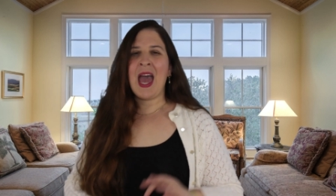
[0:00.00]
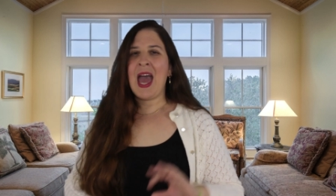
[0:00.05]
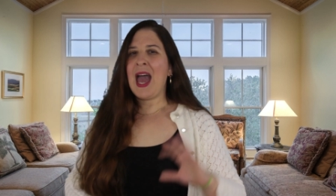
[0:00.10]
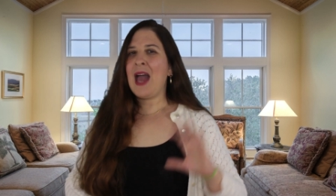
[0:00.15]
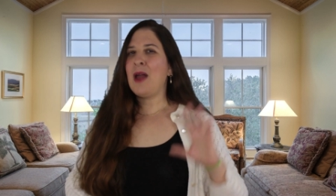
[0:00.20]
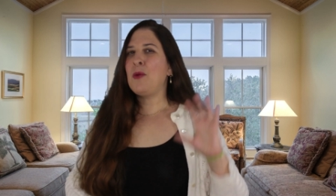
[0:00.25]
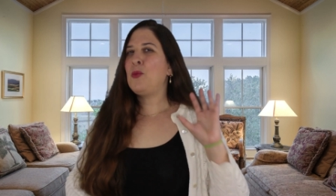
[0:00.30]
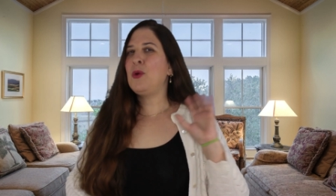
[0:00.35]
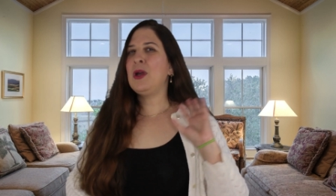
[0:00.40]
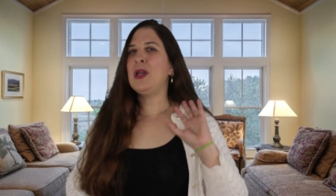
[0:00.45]

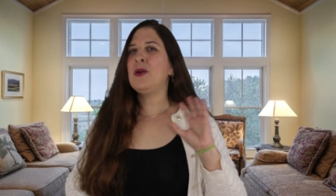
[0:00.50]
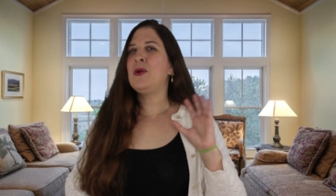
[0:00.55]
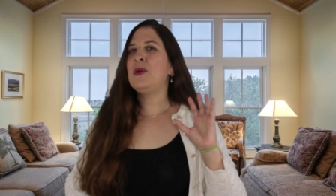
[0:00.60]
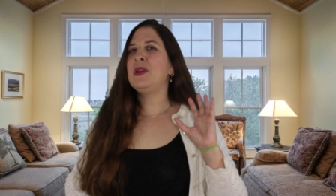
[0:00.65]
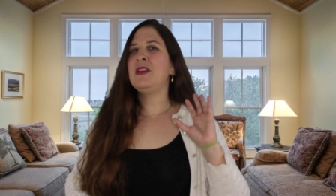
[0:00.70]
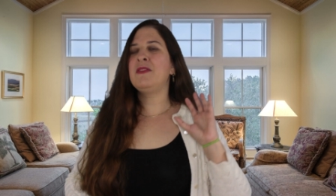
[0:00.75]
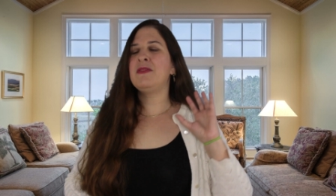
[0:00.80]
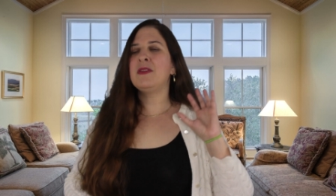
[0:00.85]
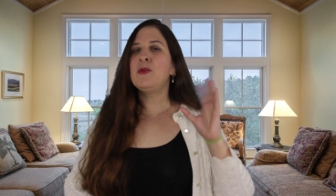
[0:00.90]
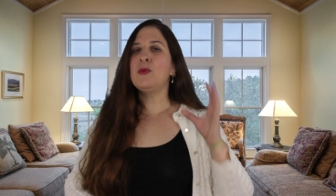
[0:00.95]
And we don't
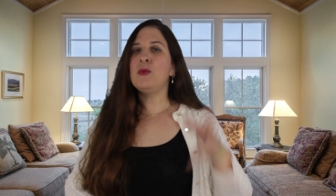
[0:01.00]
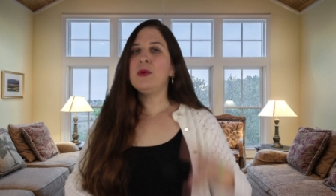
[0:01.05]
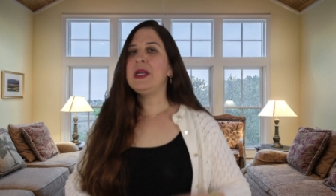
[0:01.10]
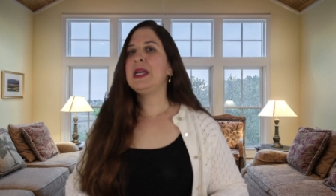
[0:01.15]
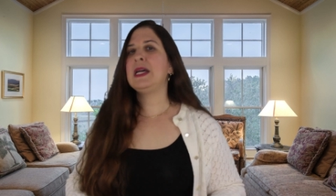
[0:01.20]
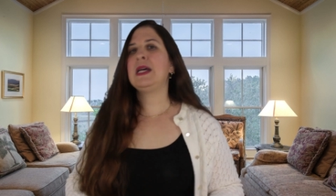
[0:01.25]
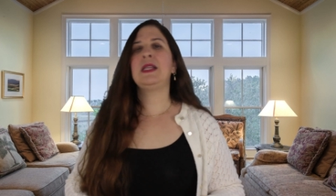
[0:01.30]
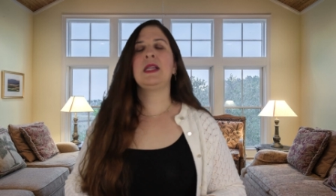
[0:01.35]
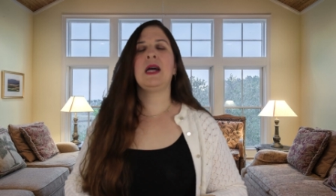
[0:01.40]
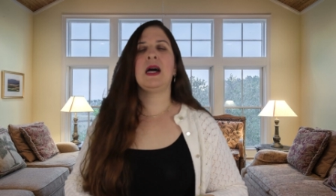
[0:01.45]
even
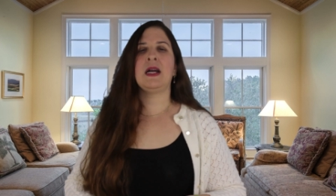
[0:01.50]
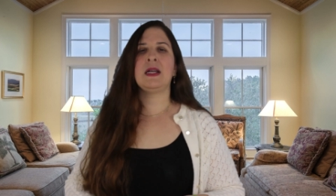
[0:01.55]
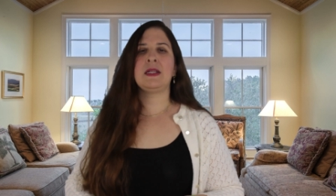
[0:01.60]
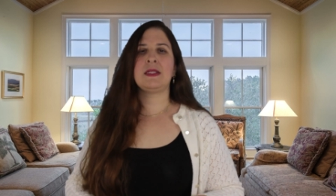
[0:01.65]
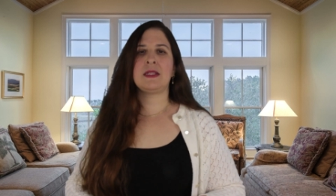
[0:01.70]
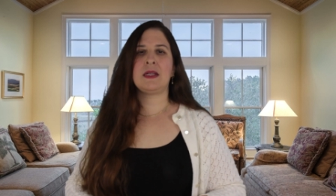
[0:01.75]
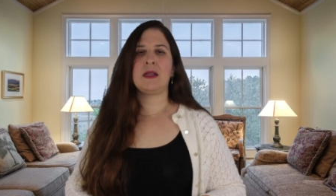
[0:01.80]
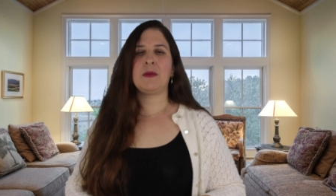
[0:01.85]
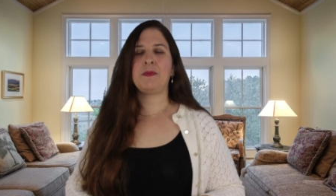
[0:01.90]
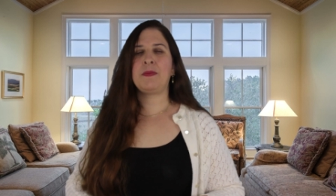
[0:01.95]
realize
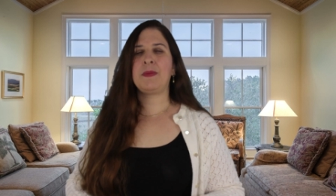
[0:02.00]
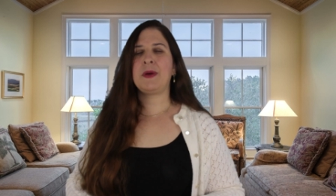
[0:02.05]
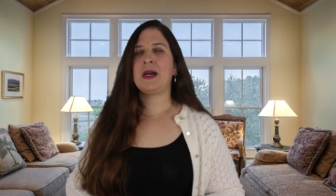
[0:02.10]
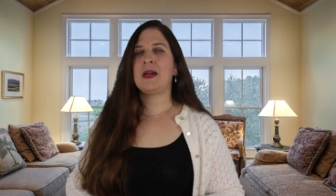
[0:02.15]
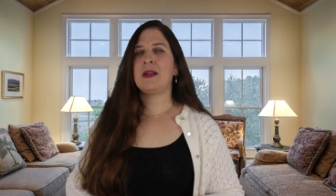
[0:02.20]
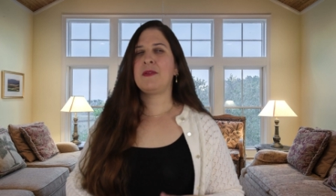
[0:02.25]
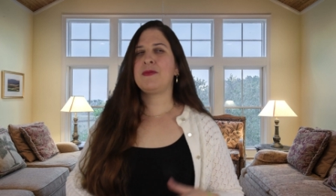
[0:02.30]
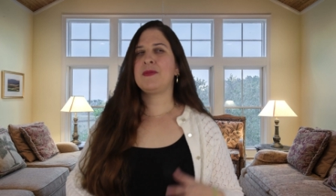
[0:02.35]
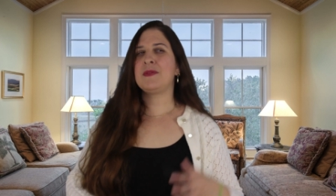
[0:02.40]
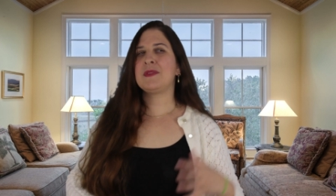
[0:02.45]
it,
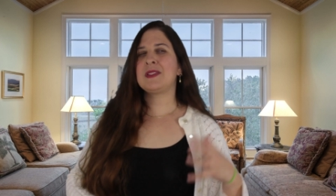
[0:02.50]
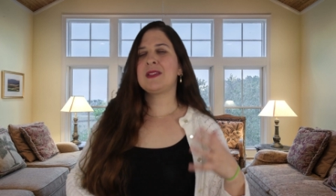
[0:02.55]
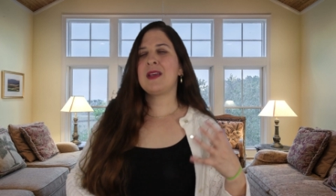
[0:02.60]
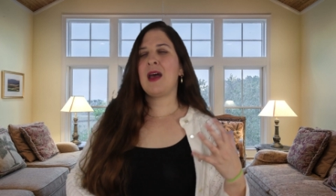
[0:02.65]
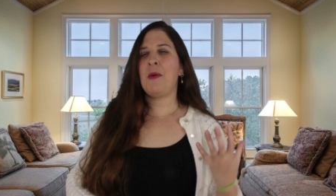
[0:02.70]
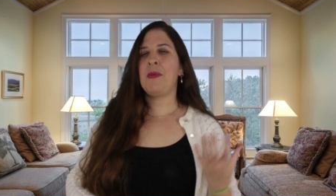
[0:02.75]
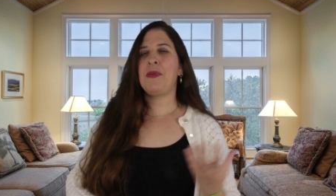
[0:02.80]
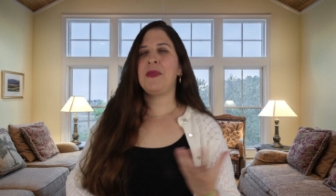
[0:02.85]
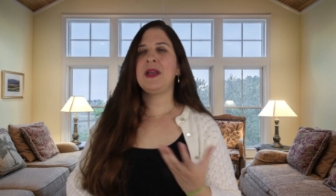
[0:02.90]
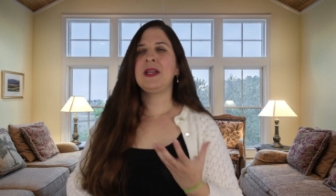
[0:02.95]
but
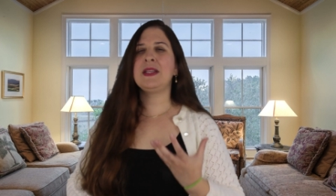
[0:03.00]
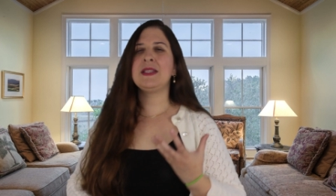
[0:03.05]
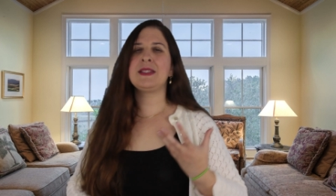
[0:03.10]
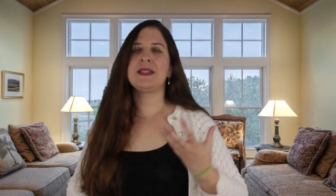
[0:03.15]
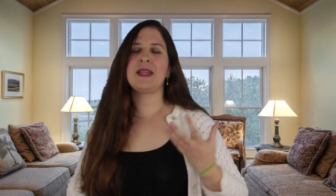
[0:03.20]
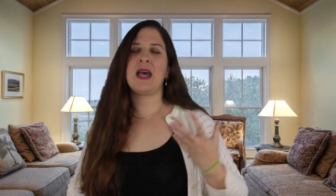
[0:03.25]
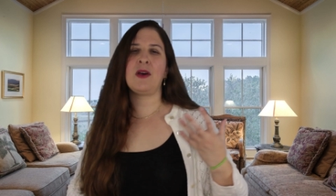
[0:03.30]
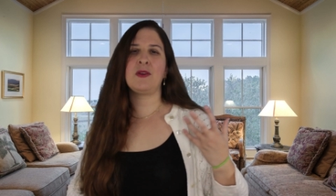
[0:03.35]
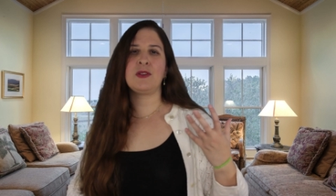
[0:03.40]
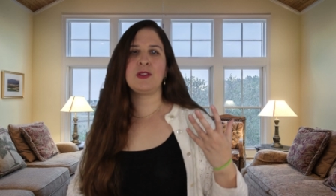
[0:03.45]
something
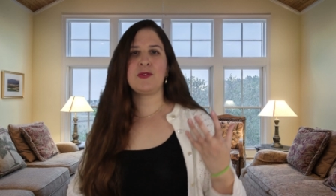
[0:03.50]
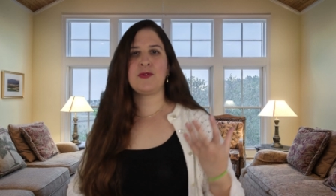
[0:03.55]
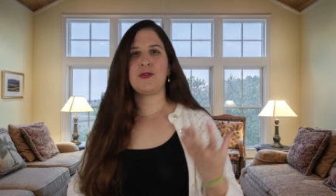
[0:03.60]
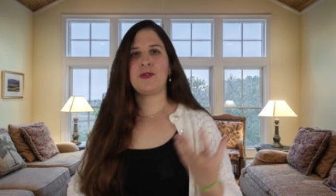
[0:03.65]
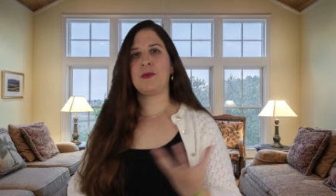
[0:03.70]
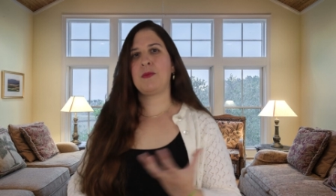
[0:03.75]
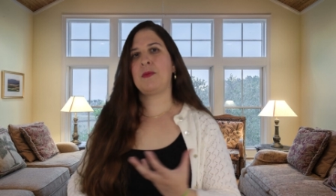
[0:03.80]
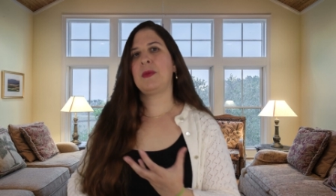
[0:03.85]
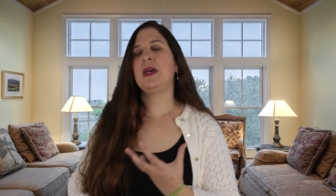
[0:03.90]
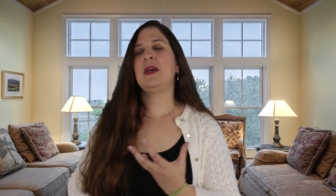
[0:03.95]
sounds
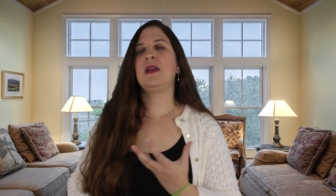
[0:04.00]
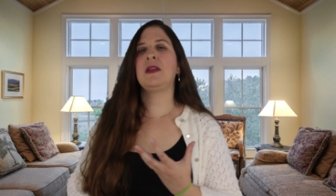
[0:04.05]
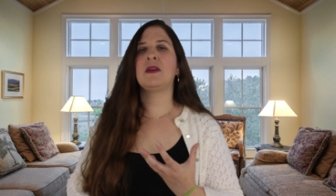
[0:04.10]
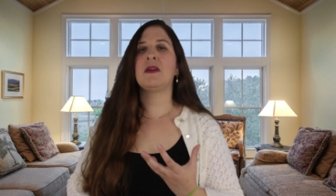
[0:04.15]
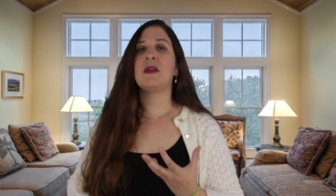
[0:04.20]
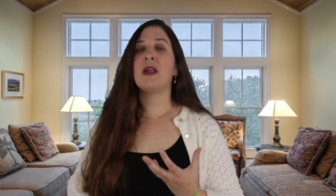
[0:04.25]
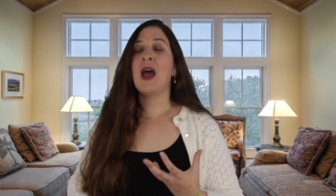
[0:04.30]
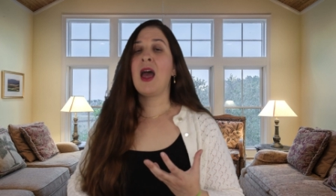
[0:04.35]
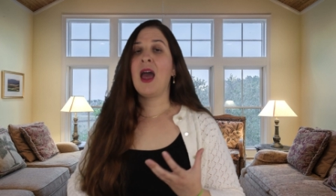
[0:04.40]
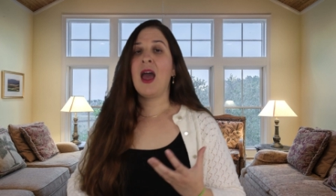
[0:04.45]
familiar.